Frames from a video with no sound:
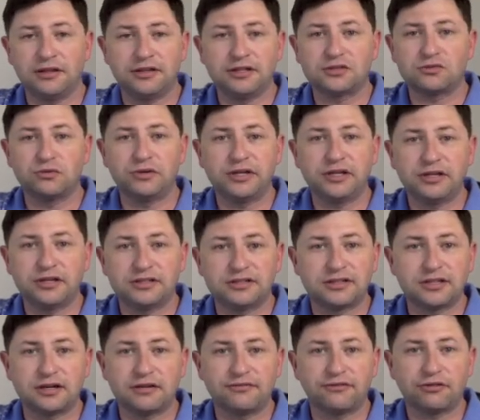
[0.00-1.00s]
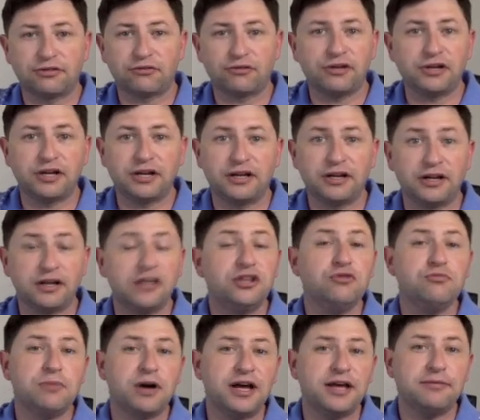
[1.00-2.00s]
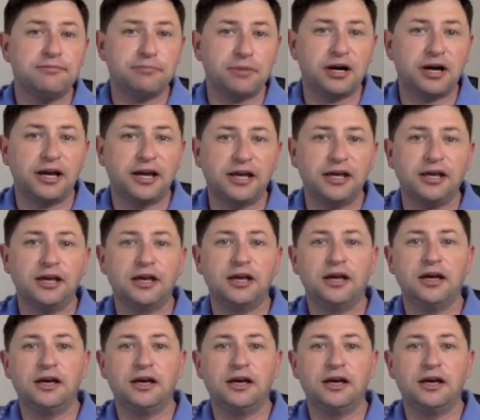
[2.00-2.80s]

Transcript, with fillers: this week it's there for $3.99, you might buy